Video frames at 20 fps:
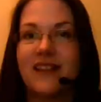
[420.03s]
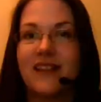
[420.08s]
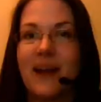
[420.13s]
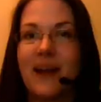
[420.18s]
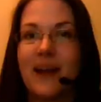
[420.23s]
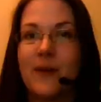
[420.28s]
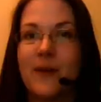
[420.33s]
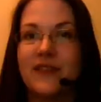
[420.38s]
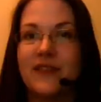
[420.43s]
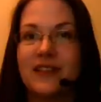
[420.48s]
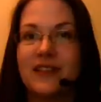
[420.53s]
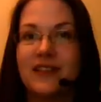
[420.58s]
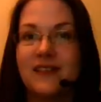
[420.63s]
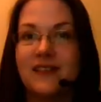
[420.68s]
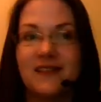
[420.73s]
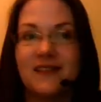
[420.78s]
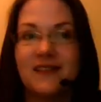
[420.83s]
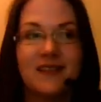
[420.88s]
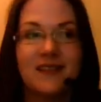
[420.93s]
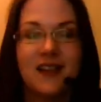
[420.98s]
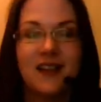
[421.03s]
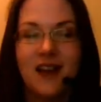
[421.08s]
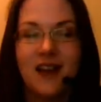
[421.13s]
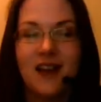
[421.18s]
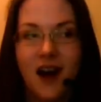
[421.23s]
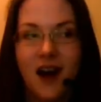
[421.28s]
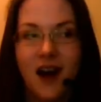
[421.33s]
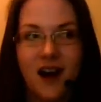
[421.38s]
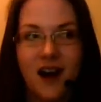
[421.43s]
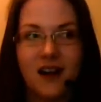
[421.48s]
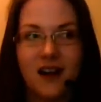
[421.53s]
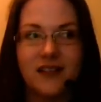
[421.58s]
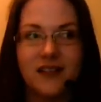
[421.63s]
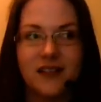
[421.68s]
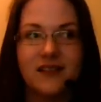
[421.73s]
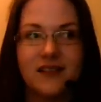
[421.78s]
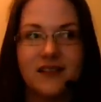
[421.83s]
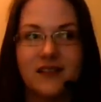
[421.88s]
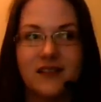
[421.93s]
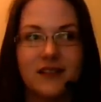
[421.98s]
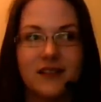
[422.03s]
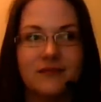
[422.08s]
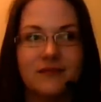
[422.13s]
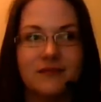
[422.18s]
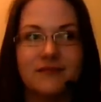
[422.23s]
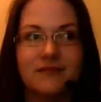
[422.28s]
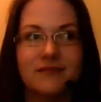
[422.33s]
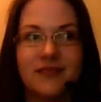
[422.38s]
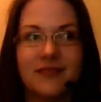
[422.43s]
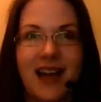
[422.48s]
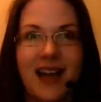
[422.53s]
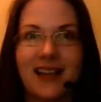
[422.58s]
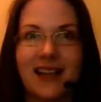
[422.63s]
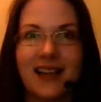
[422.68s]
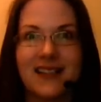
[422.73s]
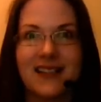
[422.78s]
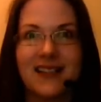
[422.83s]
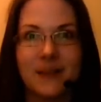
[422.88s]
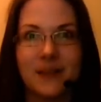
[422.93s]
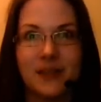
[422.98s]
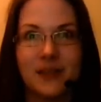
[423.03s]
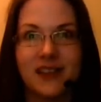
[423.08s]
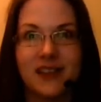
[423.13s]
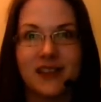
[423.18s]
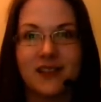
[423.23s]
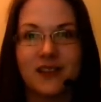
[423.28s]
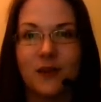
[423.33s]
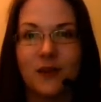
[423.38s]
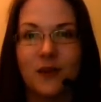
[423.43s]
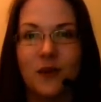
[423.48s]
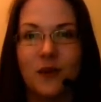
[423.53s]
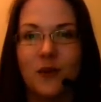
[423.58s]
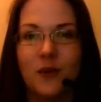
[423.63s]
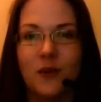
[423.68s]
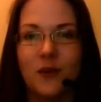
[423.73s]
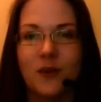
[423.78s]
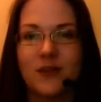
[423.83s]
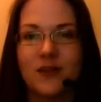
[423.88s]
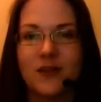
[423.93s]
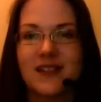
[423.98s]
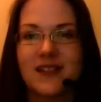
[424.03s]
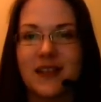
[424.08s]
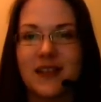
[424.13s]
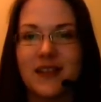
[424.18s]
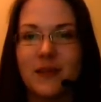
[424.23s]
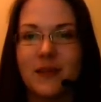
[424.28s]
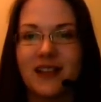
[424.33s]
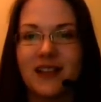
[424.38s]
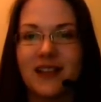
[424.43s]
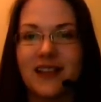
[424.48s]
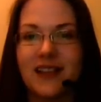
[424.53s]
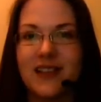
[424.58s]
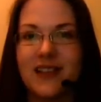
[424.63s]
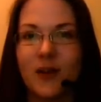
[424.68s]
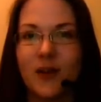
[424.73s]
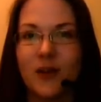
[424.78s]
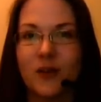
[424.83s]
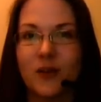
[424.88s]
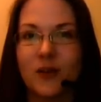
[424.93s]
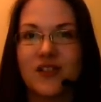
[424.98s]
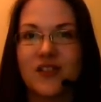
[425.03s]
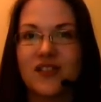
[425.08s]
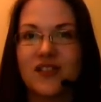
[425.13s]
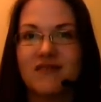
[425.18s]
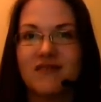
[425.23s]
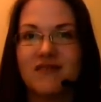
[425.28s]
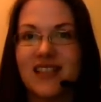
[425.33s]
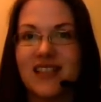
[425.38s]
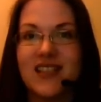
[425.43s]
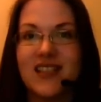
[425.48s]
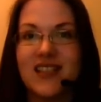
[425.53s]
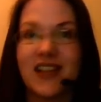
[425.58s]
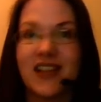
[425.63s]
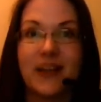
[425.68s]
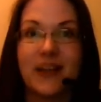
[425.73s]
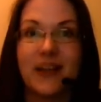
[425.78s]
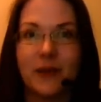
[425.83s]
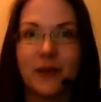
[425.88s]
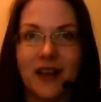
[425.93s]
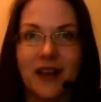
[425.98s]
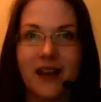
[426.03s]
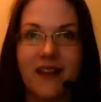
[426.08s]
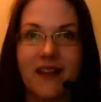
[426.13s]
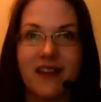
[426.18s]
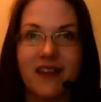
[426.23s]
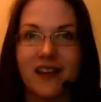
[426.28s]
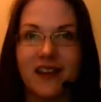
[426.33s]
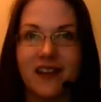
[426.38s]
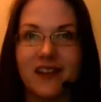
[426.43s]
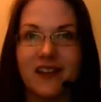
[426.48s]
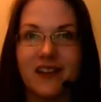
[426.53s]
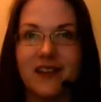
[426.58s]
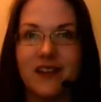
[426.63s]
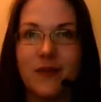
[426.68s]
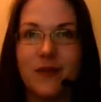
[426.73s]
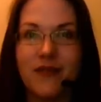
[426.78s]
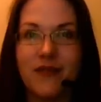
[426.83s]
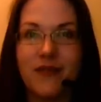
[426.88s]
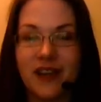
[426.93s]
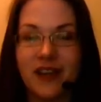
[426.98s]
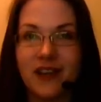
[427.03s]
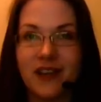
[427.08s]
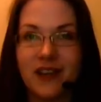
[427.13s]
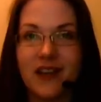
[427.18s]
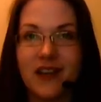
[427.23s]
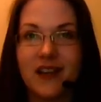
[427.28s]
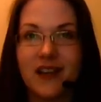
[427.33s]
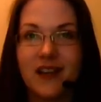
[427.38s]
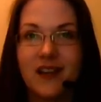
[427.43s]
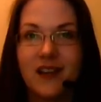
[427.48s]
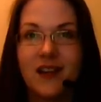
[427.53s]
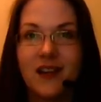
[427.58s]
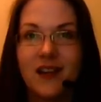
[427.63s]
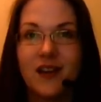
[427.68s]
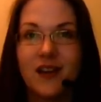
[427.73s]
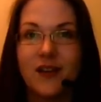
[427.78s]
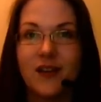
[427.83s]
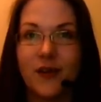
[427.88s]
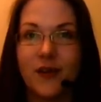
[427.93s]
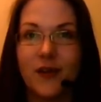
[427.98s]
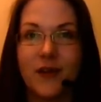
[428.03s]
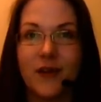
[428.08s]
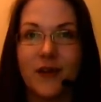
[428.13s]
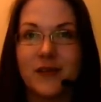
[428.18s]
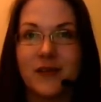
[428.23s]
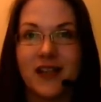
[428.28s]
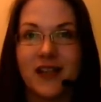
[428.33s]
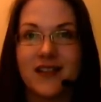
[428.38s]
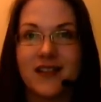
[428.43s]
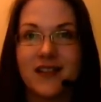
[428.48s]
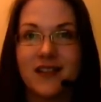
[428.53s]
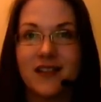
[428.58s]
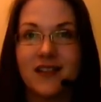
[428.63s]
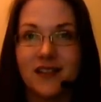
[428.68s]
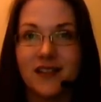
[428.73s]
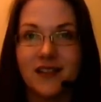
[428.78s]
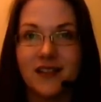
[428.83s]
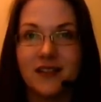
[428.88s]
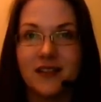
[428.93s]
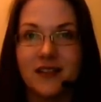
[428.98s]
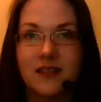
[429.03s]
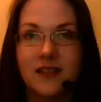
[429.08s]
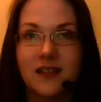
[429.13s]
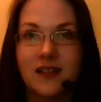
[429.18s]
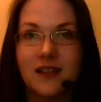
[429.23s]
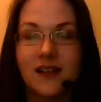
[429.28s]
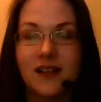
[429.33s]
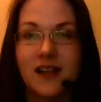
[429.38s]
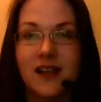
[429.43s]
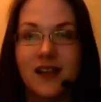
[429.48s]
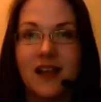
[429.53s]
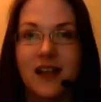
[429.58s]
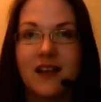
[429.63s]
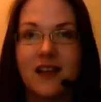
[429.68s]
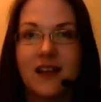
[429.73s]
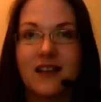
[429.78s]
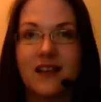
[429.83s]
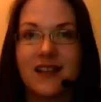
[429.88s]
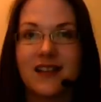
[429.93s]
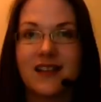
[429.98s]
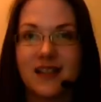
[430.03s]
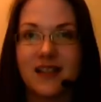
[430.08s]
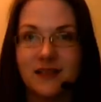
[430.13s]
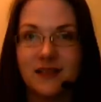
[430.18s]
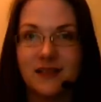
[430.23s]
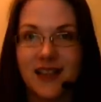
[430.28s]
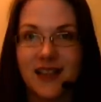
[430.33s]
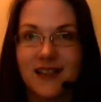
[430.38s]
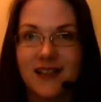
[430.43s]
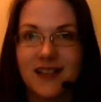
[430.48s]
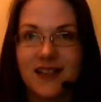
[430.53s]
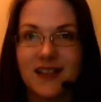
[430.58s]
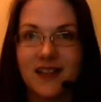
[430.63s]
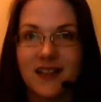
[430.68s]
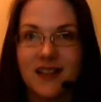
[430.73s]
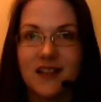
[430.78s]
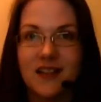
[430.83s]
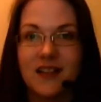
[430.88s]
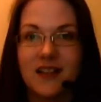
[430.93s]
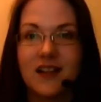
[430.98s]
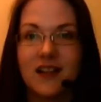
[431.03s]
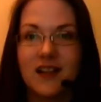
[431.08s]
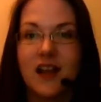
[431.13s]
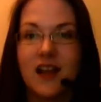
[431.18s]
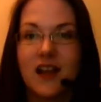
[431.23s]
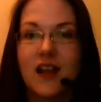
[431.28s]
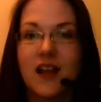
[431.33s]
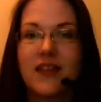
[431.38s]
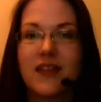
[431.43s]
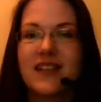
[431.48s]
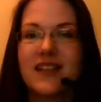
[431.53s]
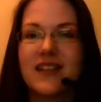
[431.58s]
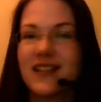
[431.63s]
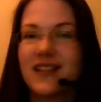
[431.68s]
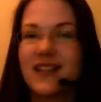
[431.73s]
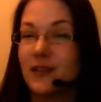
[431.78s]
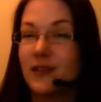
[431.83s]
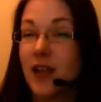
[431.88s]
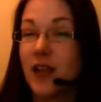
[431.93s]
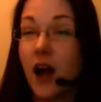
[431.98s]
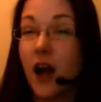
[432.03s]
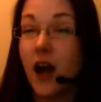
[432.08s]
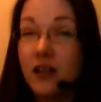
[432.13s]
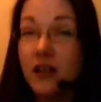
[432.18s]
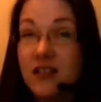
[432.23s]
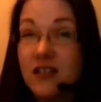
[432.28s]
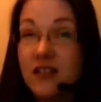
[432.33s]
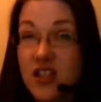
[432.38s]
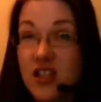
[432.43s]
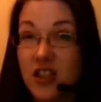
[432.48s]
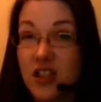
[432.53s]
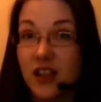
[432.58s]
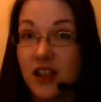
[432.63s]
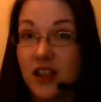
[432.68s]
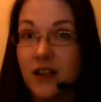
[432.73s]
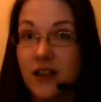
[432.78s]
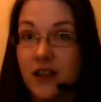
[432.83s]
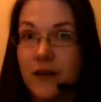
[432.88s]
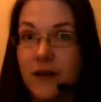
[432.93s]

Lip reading: however unacademic or seemingly not teaching anyone anything you think your updates are, they're still data, they're still culture.